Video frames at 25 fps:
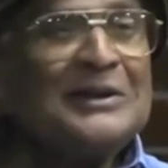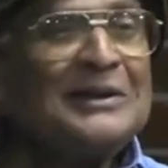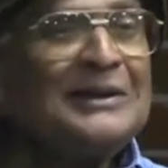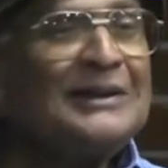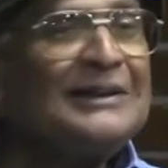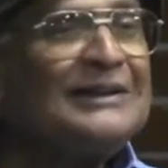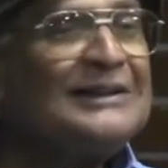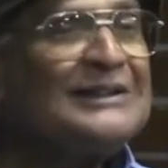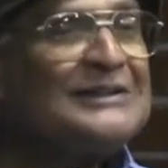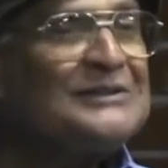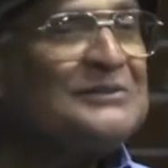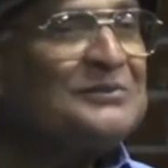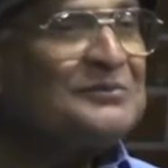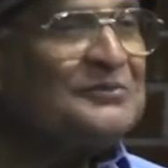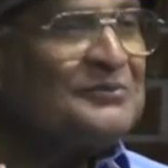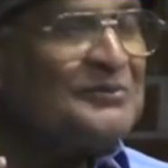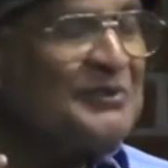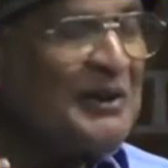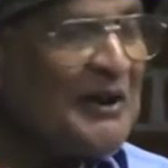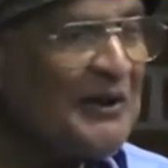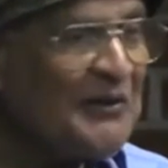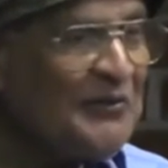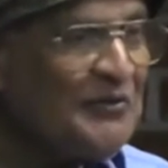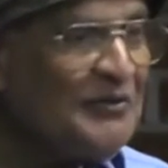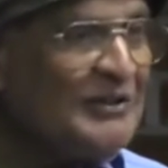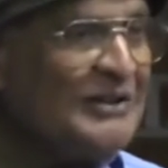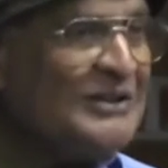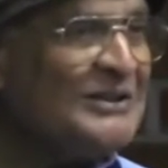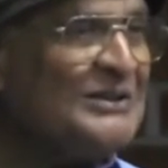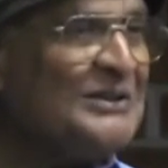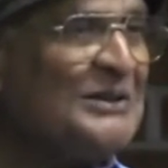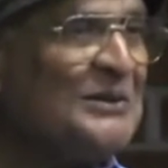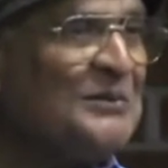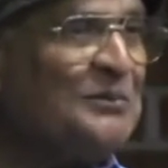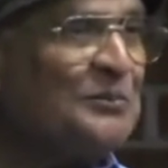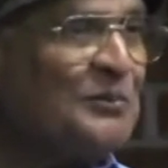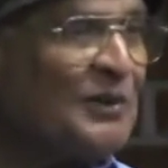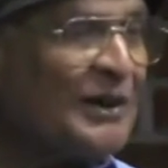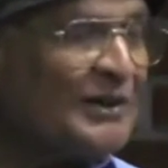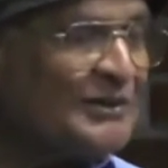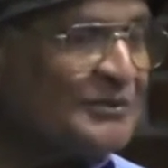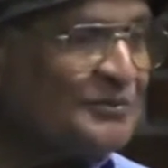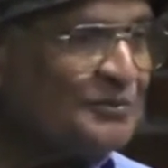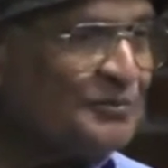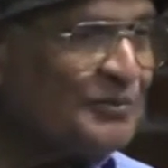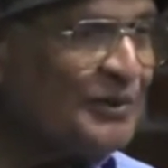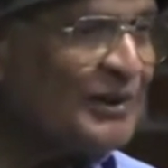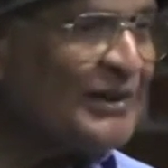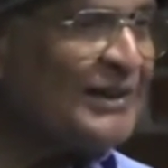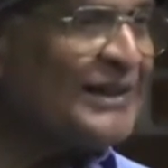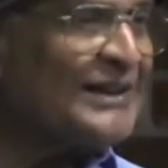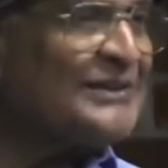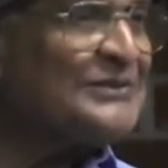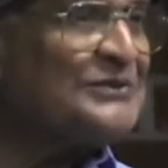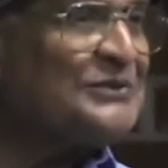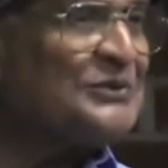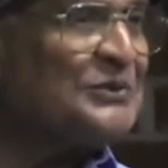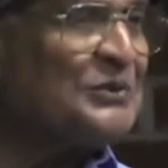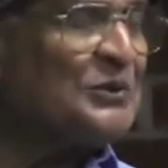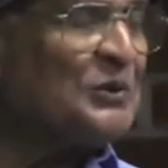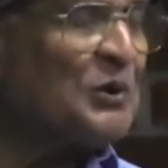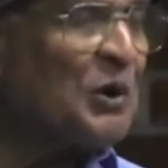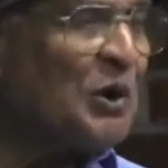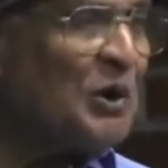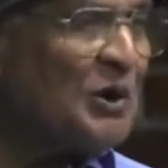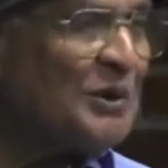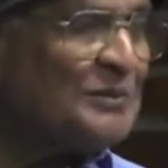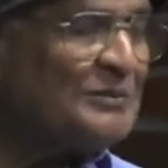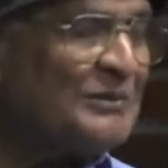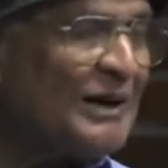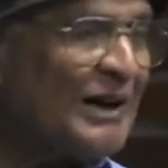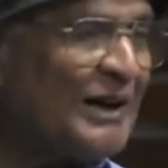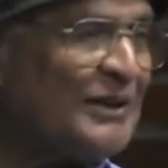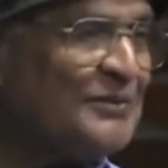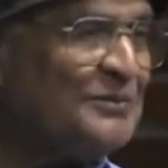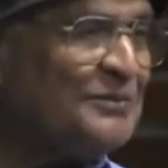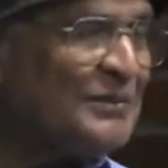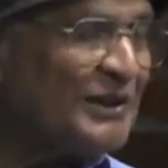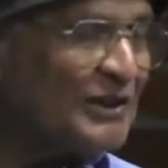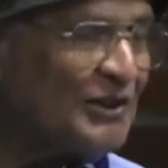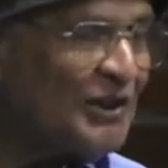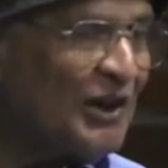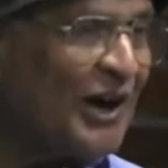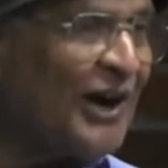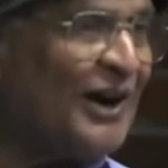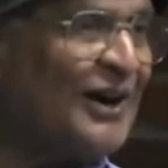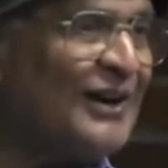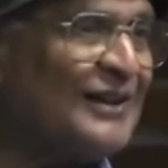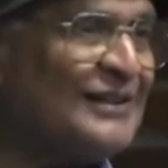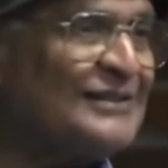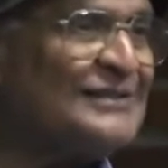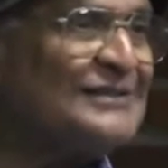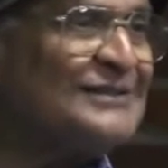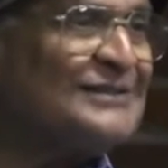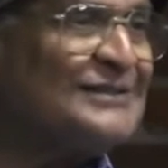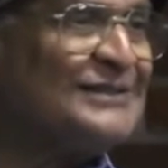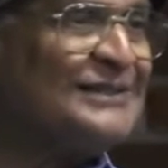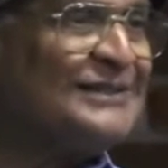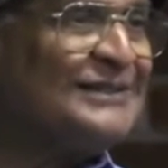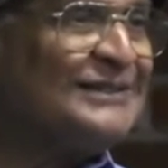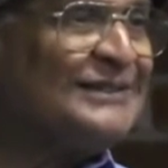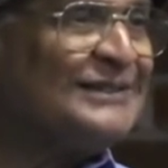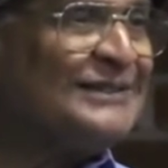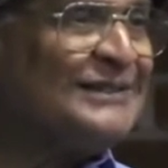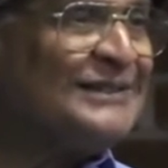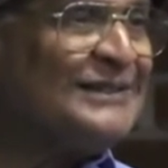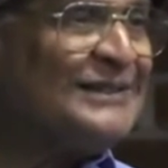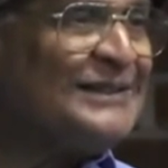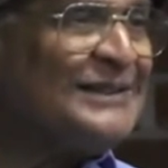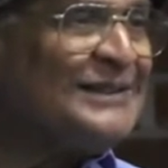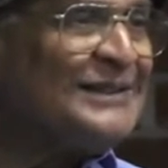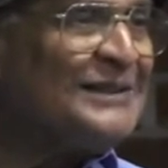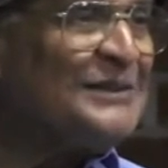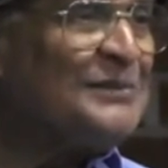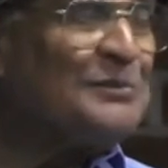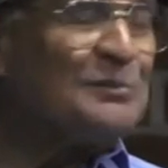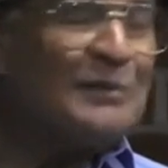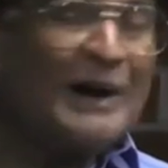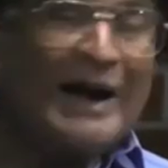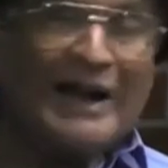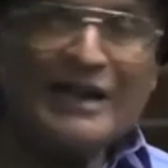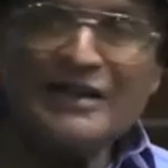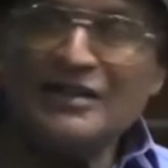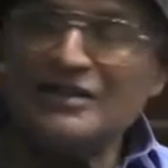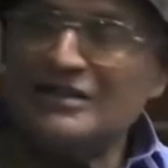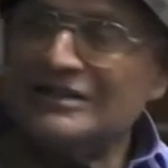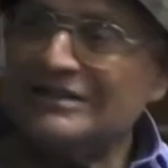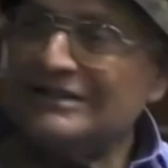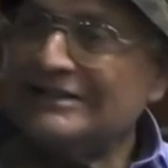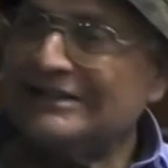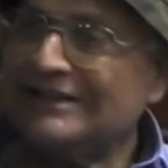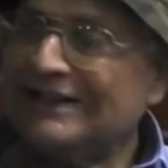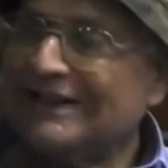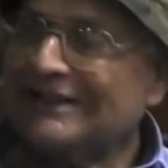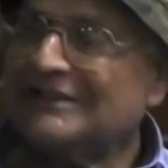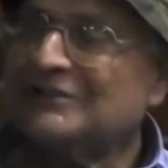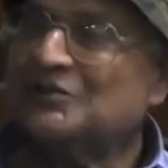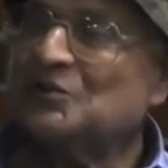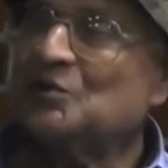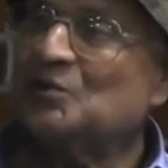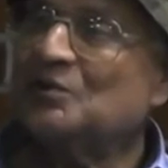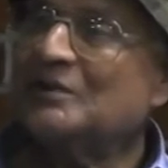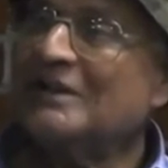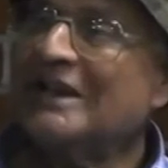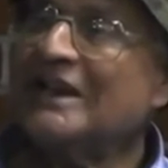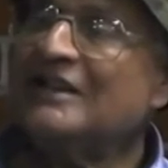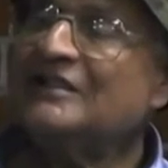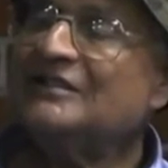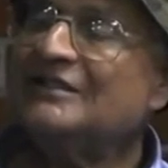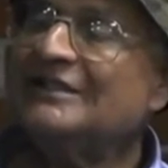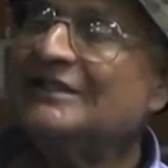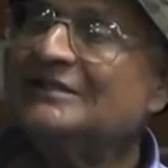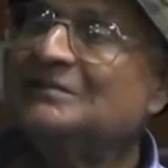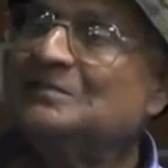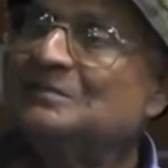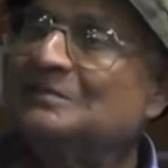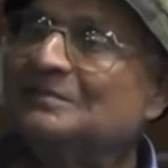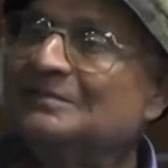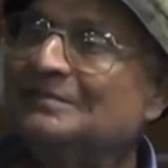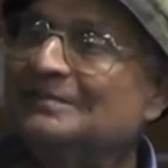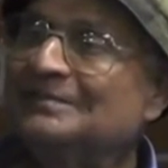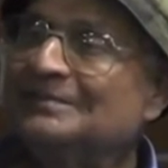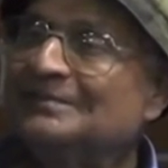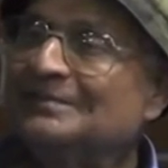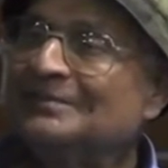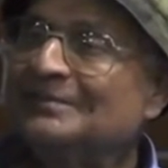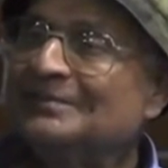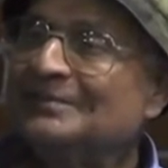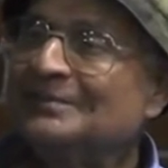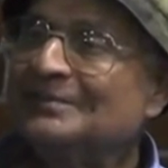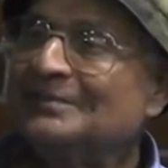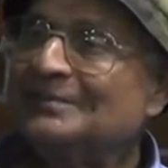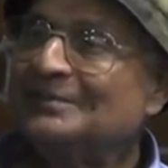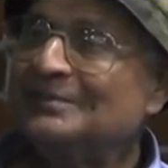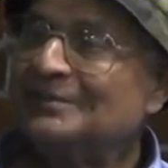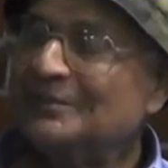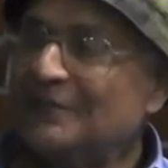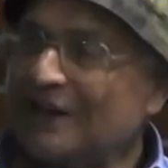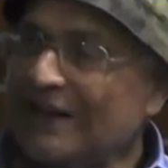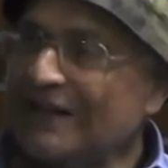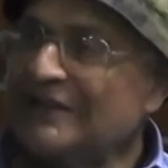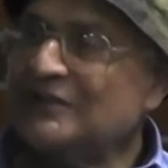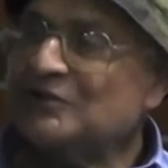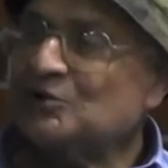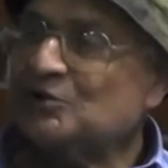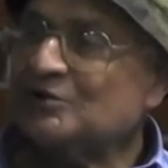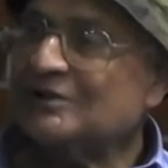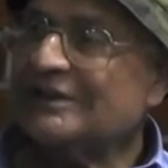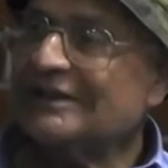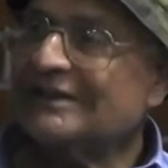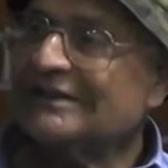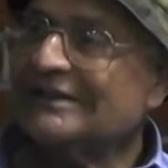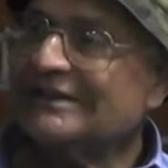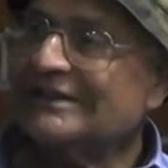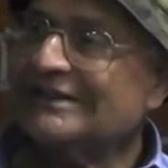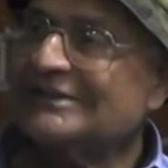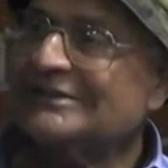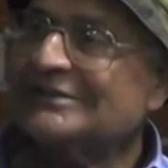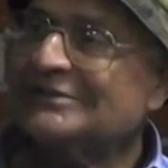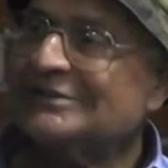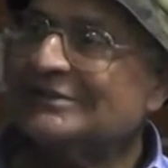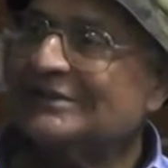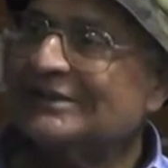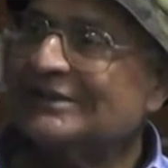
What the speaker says: It is very important for us to know about because mind has created brain circuits,